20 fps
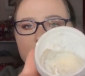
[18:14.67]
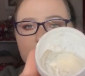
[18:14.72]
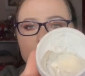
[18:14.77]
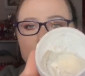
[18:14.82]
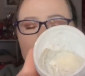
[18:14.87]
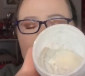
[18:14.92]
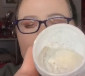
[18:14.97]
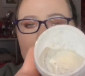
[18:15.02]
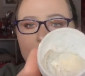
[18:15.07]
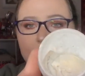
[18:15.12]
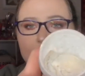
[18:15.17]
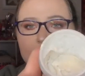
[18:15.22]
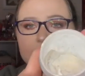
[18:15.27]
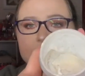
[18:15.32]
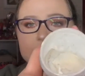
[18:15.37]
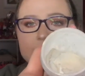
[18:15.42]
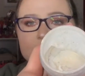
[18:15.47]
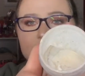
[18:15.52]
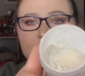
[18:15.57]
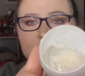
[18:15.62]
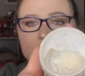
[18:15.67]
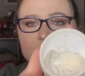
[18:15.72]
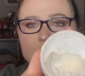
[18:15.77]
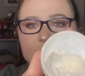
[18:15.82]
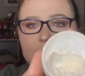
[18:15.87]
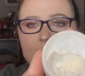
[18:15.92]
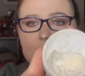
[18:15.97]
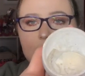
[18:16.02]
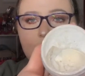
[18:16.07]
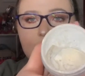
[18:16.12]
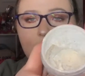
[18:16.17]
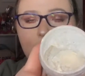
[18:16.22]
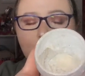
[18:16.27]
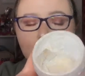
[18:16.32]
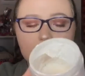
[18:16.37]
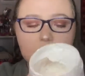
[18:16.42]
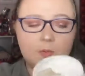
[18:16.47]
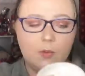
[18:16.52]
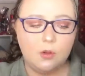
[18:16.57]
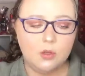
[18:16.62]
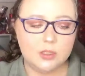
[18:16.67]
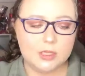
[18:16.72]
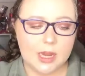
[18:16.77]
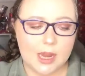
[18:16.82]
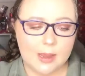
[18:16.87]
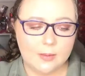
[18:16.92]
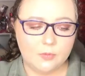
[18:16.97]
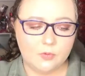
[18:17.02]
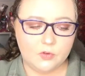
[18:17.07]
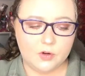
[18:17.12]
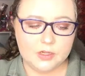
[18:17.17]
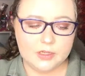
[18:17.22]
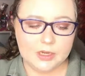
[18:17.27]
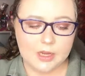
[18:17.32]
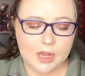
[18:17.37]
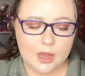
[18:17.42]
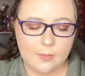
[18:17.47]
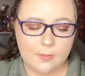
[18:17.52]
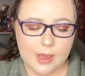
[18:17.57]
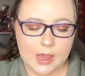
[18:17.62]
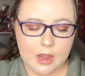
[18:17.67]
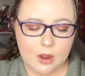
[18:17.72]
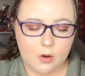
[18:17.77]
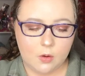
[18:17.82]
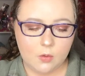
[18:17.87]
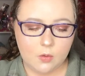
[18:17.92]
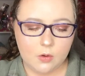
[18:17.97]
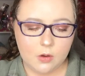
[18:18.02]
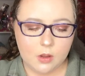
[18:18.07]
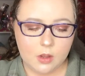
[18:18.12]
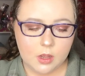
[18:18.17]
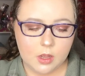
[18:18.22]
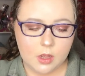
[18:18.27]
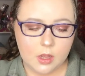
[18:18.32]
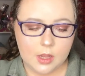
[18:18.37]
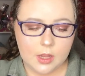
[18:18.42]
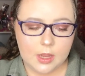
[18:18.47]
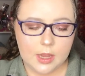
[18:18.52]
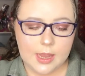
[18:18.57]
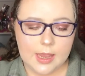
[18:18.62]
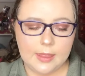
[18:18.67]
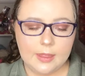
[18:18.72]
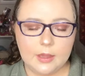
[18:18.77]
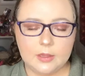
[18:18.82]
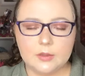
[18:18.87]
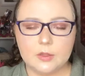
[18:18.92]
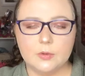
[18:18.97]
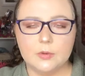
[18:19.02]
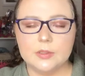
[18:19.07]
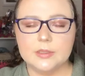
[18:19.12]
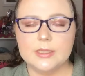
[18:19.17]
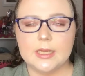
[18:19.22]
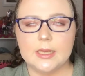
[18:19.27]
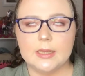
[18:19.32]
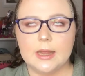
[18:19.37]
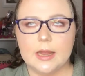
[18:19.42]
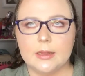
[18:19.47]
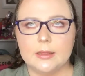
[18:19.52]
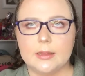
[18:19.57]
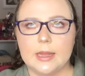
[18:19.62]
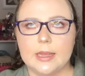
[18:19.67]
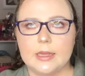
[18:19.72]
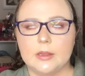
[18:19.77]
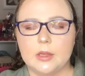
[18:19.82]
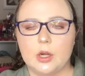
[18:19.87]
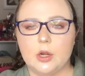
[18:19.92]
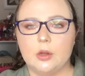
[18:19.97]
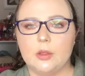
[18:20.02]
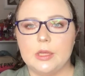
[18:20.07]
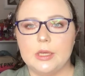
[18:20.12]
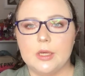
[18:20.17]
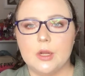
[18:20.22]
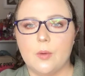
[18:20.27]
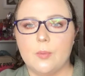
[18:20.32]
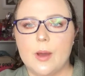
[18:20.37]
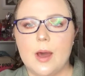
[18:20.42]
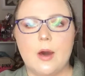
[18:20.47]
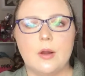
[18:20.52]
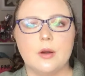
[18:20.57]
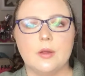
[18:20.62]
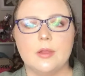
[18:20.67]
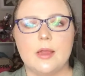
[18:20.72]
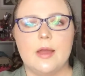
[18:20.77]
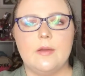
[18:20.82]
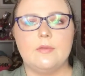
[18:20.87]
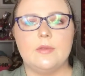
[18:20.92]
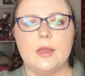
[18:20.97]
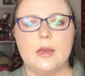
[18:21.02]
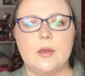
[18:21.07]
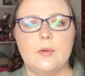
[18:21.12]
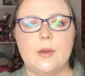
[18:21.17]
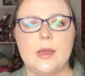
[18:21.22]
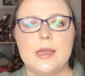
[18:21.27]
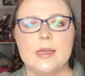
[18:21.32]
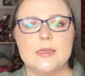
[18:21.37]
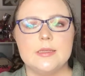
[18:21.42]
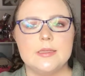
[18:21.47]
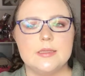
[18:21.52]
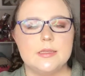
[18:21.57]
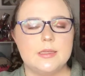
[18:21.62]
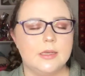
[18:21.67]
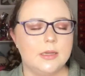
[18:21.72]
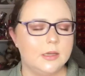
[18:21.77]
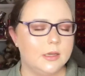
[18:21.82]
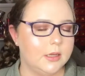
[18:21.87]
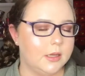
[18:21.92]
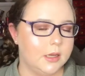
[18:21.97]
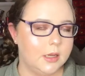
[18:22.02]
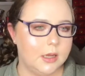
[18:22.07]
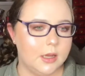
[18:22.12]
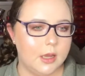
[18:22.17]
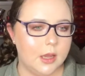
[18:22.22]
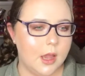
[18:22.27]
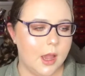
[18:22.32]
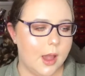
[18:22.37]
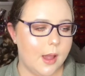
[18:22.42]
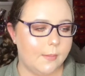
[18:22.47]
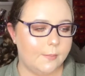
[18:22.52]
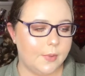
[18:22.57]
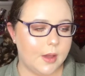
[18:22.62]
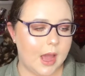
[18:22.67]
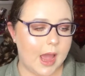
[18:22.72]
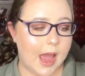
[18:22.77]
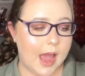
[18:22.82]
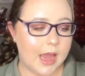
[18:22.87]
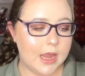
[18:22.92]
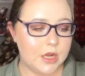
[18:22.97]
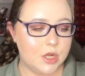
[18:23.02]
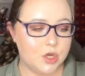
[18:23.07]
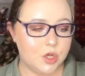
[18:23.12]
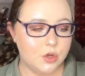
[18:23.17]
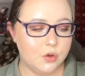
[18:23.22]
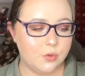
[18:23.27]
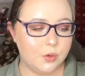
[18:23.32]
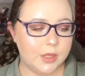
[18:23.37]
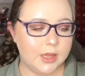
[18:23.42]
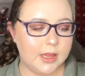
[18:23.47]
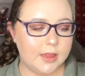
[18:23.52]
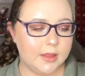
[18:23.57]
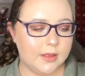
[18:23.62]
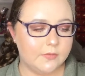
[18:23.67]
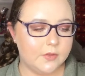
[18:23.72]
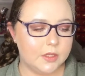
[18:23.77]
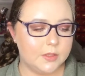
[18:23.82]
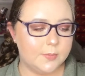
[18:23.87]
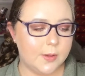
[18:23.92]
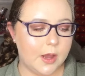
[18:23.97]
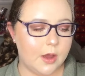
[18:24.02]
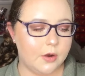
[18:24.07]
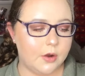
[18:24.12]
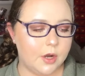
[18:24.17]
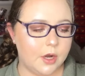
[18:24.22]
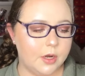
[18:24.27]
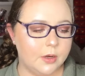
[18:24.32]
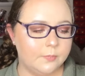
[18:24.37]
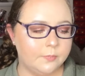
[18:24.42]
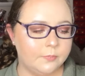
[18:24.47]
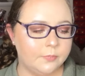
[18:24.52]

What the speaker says: jab scissors in there multiple times for it to come out. And, like, there was, like, literally no powder left anyways. But I do really love this powder.